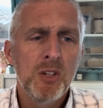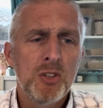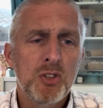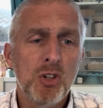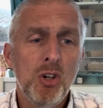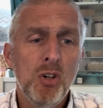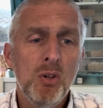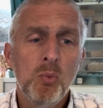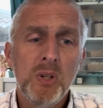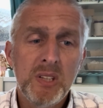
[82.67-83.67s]
So
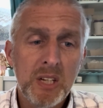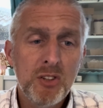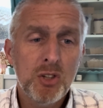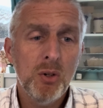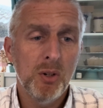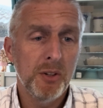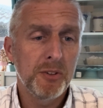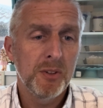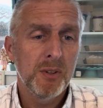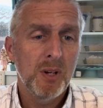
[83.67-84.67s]
we detoured
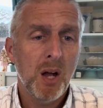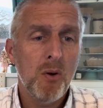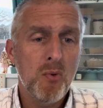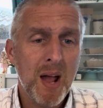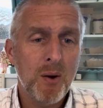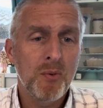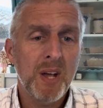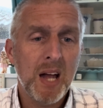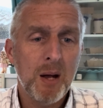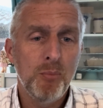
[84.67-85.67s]
around
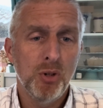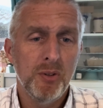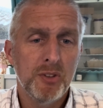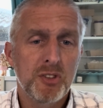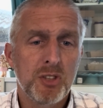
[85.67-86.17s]
our brothers,